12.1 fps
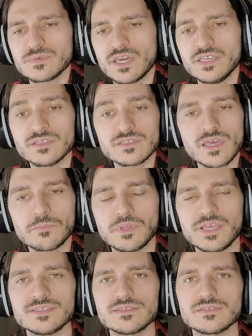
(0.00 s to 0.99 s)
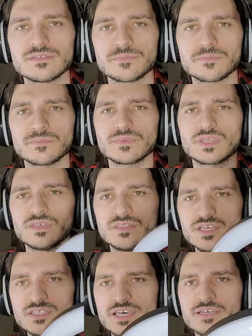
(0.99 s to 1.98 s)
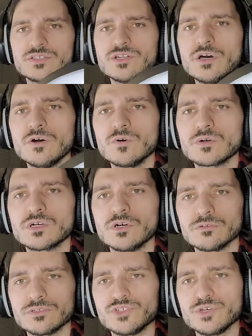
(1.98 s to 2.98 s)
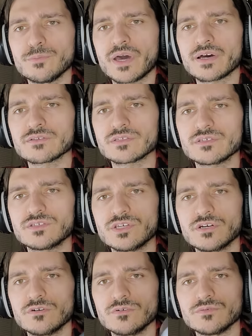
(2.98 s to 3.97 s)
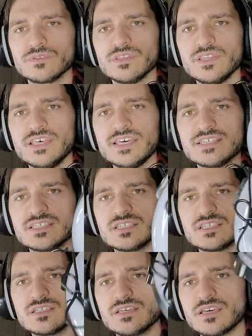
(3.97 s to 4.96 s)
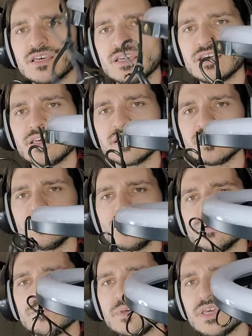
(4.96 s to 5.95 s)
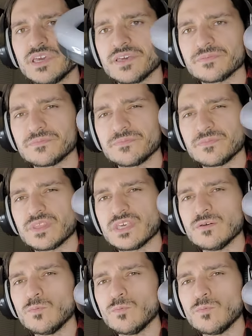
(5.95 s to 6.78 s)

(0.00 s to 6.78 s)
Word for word: in the same places. This has no cold shoe mounts, so this would be the